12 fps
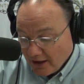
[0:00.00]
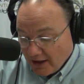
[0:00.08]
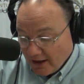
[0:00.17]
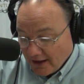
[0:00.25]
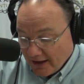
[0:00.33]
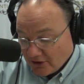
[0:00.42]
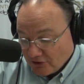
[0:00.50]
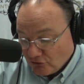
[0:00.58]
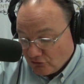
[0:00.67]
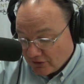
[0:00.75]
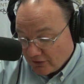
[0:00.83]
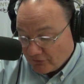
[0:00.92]
and you
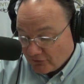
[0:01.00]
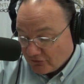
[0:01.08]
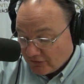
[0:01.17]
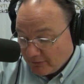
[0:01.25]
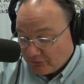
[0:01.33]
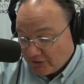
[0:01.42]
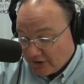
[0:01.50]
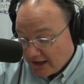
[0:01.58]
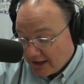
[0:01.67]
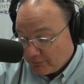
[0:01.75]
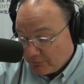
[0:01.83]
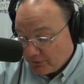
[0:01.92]
suffer some type
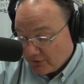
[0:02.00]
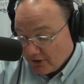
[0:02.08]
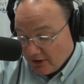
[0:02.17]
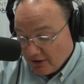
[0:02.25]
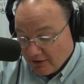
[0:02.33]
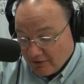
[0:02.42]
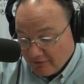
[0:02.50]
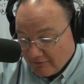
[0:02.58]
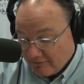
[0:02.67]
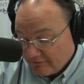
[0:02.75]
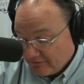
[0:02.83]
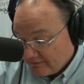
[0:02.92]
of
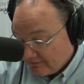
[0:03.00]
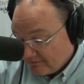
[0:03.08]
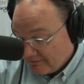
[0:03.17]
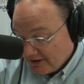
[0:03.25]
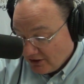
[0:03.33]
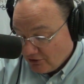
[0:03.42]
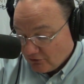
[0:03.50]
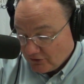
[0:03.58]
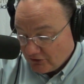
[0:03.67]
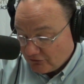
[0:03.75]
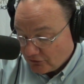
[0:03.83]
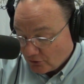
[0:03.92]

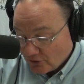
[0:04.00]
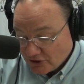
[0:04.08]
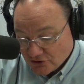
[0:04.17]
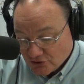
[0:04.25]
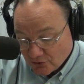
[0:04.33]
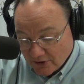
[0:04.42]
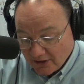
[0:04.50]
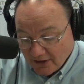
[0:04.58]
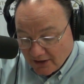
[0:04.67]
illness or injury,